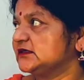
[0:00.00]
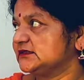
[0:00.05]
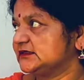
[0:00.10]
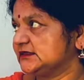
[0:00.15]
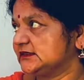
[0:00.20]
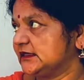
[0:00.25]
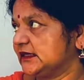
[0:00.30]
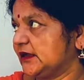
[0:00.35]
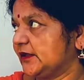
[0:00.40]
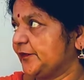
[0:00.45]

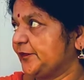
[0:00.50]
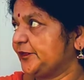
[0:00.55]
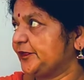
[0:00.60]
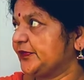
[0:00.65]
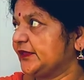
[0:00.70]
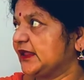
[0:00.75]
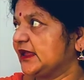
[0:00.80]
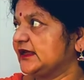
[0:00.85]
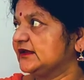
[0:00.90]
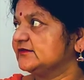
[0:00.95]
Like
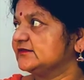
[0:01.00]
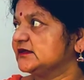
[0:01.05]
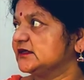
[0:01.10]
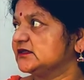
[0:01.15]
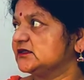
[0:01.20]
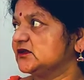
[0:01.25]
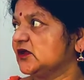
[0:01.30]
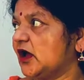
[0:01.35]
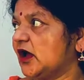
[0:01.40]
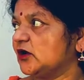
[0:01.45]

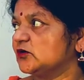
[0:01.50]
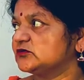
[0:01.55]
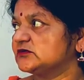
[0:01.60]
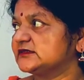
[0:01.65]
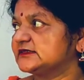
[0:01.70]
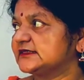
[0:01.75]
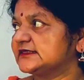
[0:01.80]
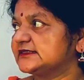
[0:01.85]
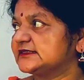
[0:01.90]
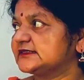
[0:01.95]
living in
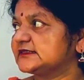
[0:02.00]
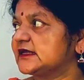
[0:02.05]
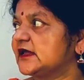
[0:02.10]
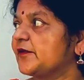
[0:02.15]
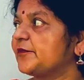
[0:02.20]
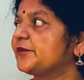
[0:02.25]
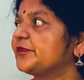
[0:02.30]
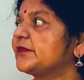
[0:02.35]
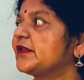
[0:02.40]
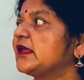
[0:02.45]

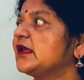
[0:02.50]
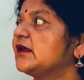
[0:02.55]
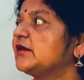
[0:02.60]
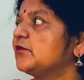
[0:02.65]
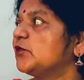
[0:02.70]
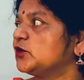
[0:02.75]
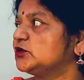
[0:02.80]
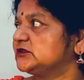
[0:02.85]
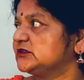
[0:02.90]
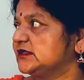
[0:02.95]
houses,
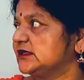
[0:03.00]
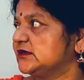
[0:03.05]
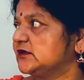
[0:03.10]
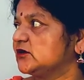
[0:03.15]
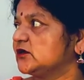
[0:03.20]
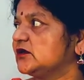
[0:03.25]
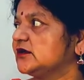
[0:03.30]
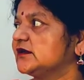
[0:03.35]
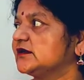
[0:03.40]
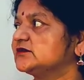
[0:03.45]

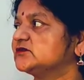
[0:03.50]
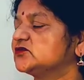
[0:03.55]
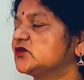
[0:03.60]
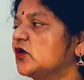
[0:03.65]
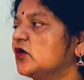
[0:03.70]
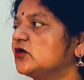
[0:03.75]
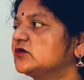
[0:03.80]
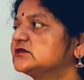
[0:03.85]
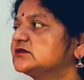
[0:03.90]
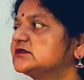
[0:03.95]
washing their
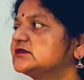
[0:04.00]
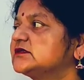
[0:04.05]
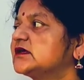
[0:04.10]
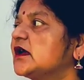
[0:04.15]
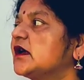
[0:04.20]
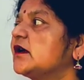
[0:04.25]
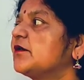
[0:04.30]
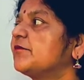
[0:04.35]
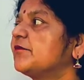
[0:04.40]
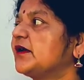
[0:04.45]

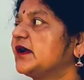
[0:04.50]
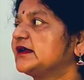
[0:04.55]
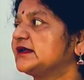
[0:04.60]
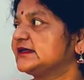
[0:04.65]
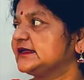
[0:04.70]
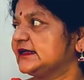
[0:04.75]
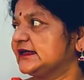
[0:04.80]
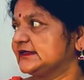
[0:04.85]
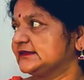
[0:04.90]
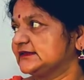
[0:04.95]
socks,
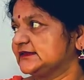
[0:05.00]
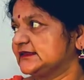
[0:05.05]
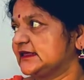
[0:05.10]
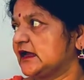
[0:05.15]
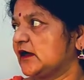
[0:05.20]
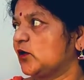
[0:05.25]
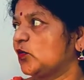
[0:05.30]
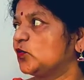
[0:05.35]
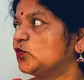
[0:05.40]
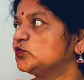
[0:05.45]
that
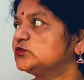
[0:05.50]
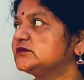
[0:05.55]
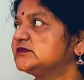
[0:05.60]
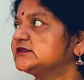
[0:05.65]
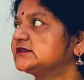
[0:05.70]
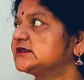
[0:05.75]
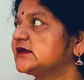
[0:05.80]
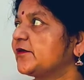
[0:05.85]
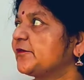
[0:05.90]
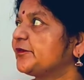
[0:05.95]
means
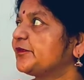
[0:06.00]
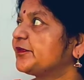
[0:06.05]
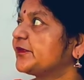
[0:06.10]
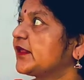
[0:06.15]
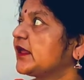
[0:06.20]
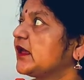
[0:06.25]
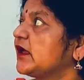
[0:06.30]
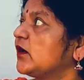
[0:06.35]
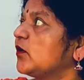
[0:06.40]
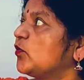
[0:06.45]
clothes.
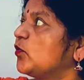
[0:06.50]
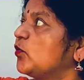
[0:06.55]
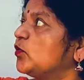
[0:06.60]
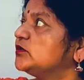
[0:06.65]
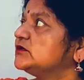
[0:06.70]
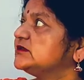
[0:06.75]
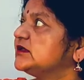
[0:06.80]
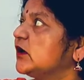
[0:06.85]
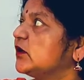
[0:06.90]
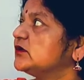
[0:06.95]

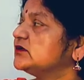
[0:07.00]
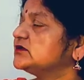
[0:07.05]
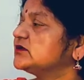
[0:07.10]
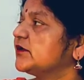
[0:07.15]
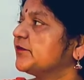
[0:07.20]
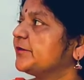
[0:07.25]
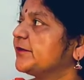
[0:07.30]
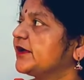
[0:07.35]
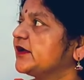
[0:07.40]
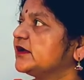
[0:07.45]
Do they
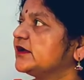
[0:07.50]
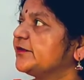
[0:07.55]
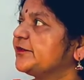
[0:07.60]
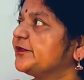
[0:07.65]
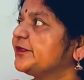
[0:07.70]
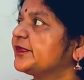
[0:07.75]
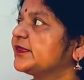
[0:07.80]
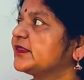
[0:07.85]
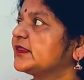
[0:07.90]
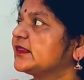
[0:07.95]
also
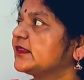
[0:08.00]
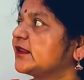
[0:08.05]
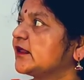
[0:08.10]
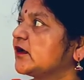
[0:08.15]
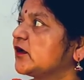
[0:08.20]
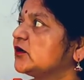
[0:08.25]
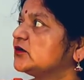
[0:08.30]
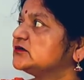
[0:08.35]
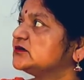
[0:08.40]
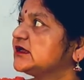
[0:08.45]
do
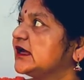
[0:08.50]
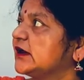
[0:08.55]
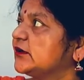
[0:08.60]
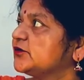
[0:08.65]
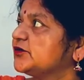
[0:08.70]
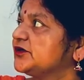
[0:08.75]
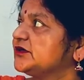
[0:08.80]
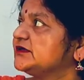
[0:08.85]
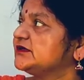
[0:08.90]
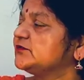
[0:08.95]
all the
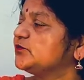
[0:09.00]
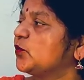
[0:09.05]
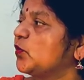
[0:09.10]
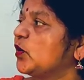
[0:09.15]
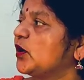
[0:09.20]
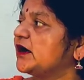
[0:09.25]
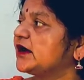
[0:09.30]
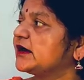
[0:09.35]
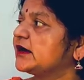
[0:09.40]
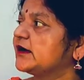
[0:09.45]

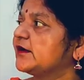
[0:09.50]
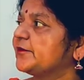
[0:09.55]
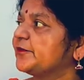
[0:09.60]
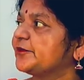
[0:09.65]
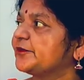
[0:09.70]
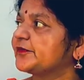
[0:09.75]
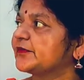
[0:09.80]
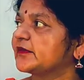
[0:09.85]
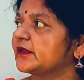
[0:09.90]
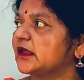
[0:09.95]
routine
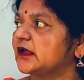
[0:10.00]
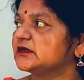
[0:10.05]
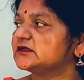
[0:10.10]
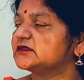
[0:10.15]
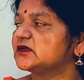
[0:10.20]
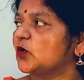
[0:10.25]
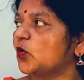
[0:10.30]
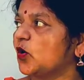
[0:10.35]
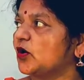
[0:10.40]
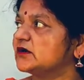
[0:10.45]
work
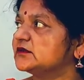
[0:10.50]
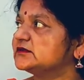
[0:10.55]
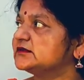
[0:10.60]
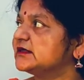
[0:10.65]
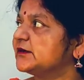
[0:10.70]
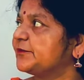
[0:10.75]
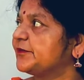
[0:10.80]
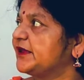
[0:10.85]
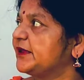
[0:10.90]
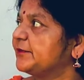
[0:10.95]
like
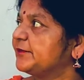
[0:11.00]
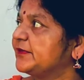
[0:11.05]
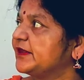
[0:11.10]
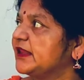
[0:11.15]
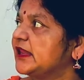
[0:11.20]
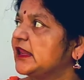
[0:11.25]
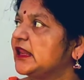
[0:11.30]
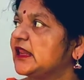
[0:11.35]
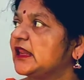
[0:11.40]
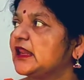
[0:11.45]
other
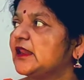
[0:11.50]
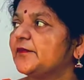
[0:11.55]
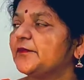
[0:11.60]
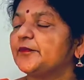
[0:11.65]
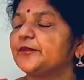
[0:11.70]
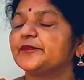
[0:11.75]
people?